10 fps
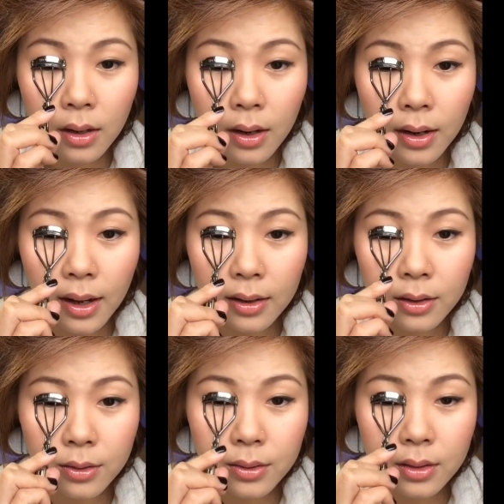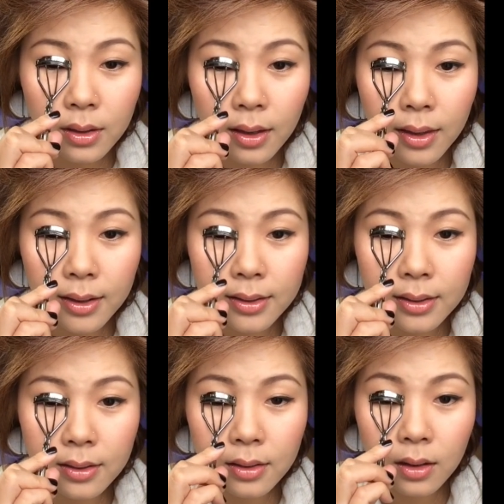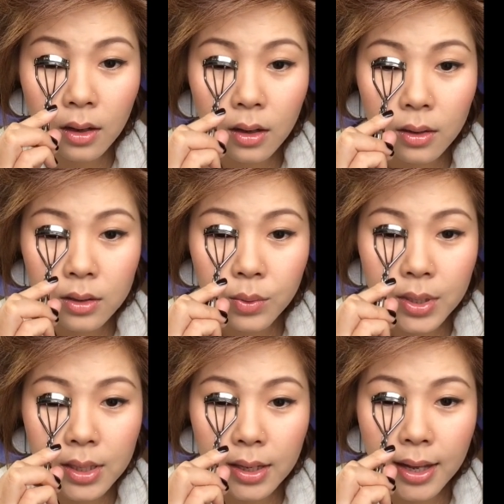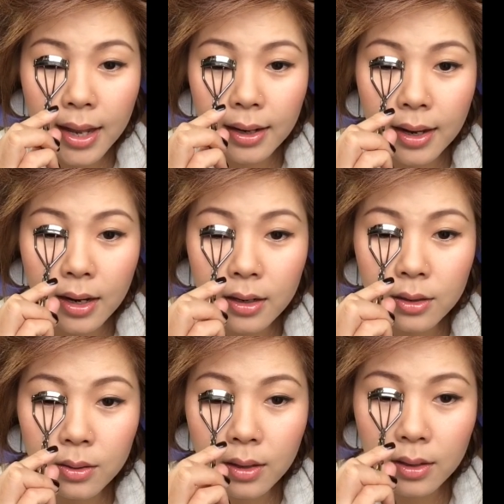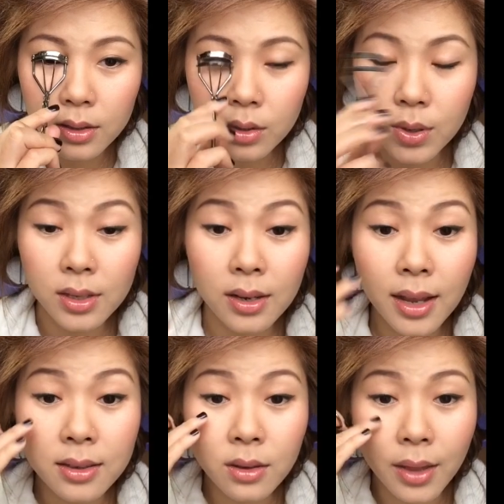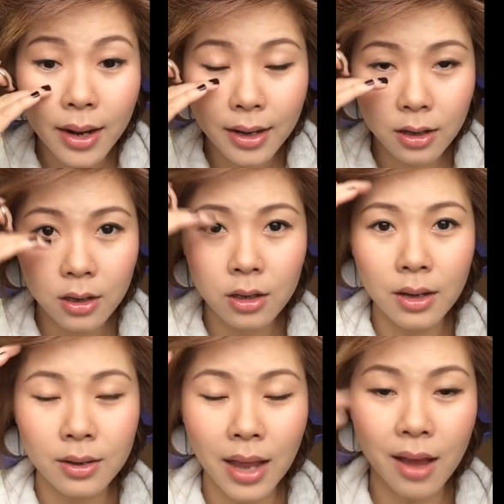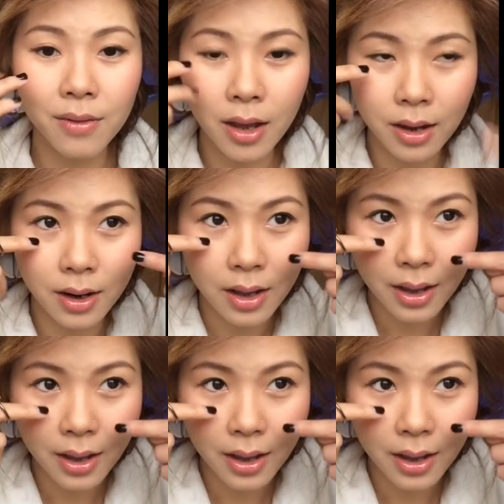let it loose, and then squeeze it again, let it loose and squeeze it in so that it could have a